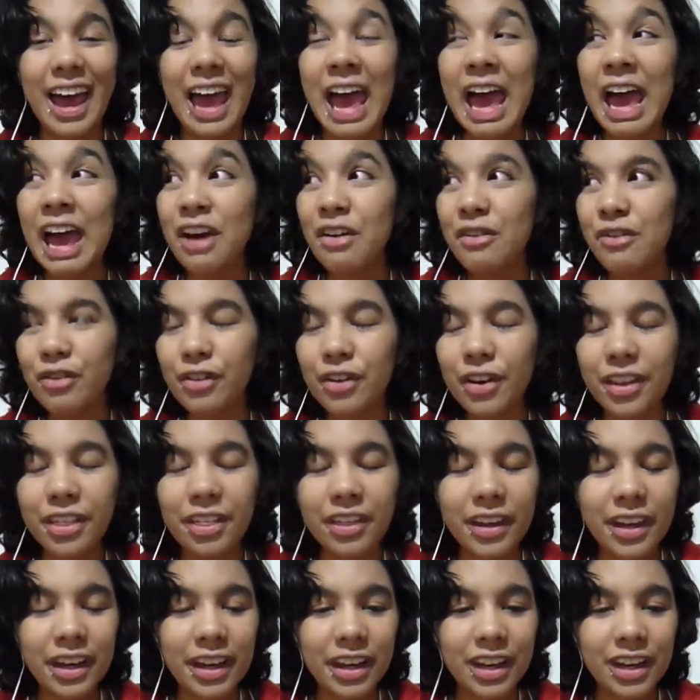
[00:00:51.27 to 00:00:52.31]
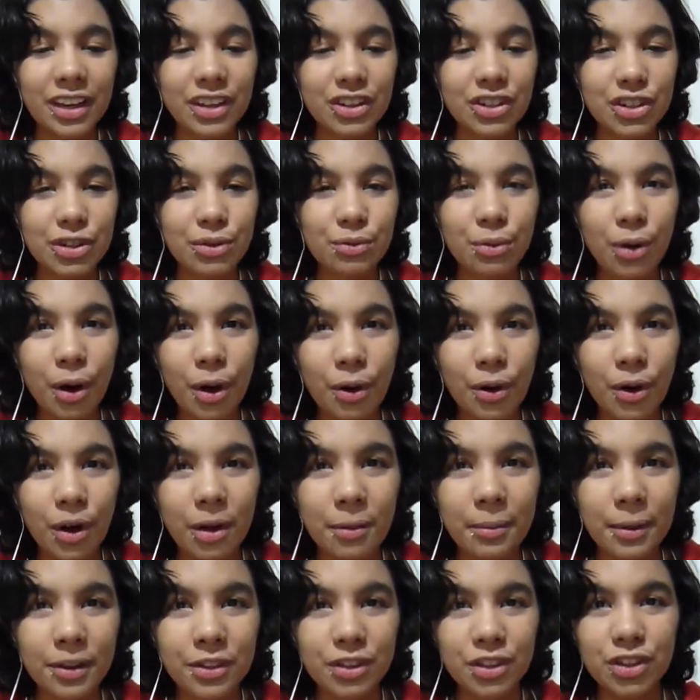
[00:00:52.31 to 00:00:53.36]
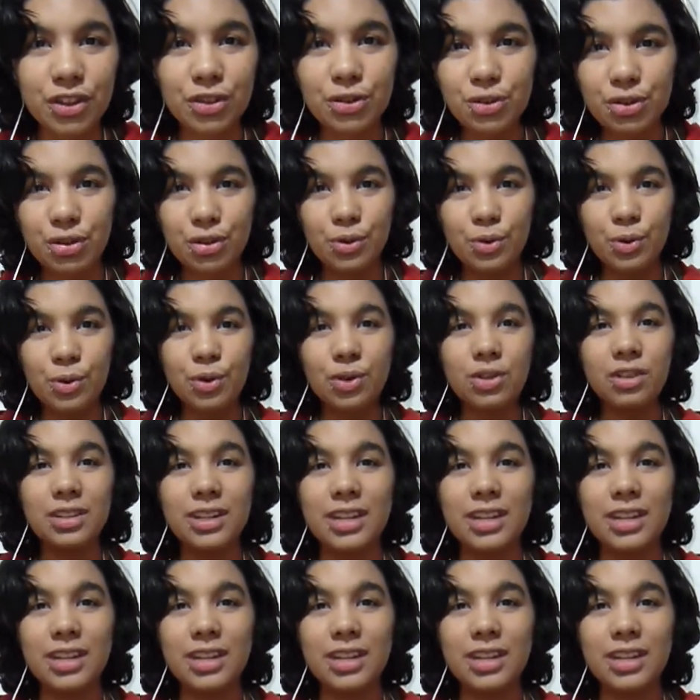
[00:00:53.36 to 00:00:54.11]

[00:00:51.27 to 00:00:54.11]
Everything she wrote about the new schools